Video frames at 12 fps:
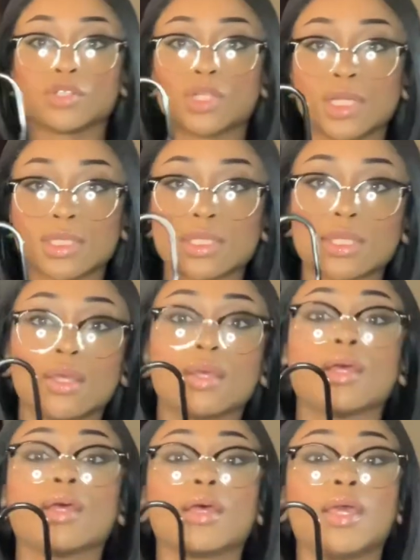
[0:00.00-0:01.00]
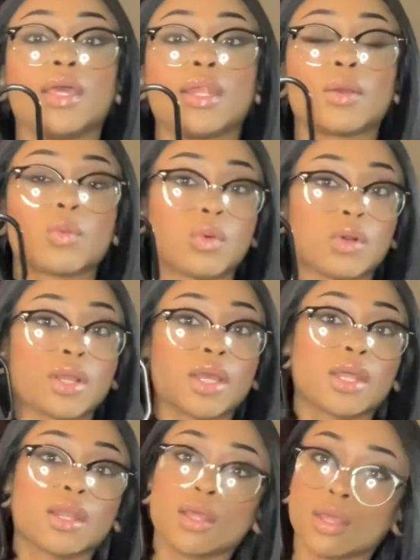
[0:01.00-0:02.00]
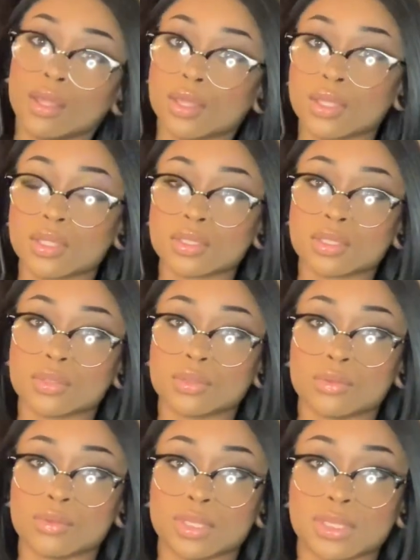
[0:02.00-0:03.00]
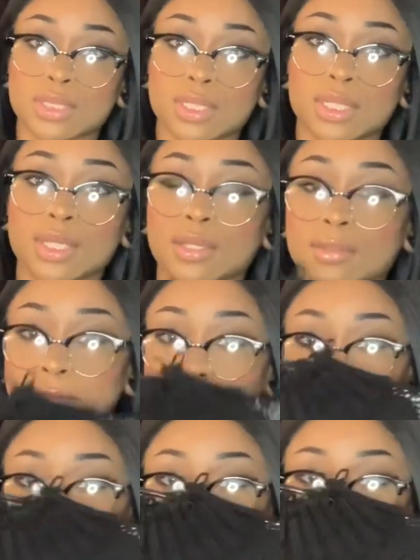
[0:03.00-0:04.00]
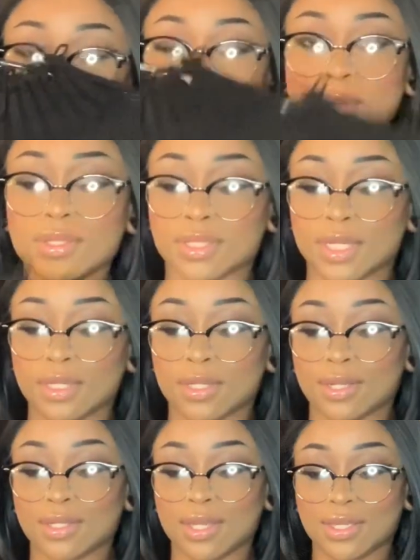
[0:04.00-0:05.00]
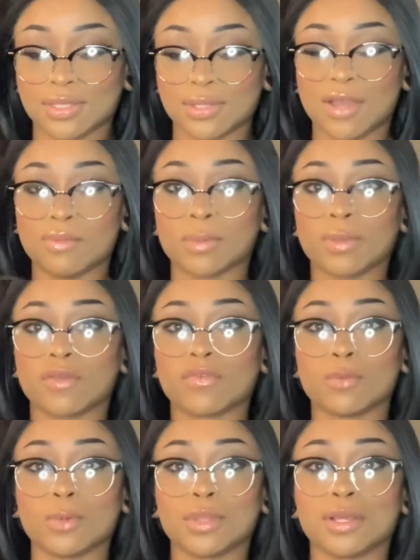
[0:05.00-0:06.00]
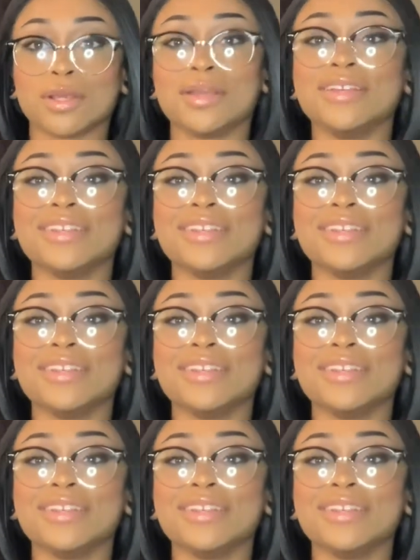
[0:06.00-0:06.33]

dress and I wore it to the city. It smells good. I still have my perfume on there.